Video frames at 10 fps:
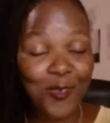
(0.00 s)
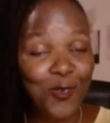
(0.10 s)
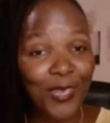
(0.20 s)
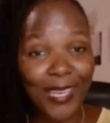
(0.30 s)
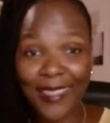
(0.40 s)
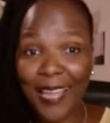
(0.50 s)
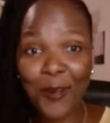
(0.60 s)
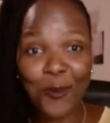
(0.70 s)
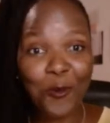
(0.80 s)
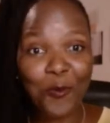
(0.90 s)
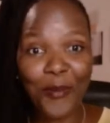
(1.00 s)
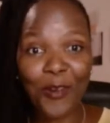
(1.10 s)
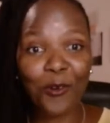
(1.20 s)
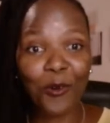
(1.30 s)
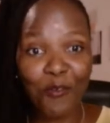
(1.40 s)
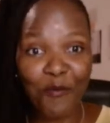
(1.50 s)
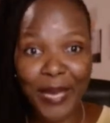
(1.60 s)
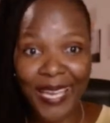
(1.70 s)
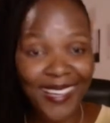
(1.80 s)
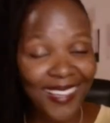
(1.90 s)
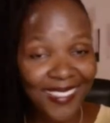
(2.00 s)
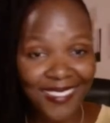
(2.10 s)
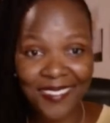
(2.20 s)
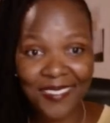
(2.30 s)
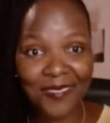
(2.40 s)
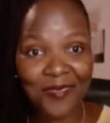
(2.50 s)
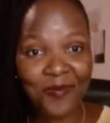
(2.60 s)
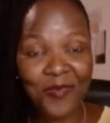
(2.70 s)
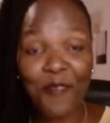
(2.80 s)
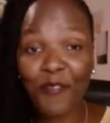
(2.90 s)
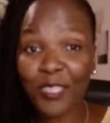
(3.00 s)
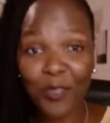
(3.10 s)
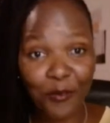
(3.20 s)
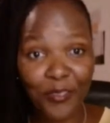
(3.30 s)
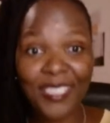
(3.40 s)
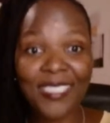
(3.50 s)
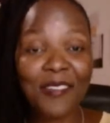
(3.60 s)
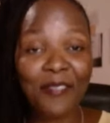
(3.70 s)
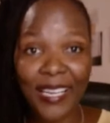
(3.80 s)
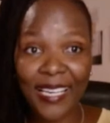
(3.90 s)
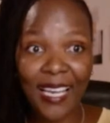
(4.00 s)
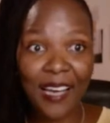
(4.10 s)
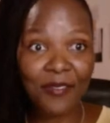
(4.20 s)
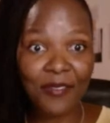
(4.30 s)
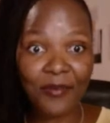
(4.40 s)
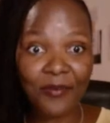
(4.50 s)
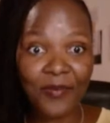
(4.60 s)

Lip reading: to get that groove back, feel confident and find love.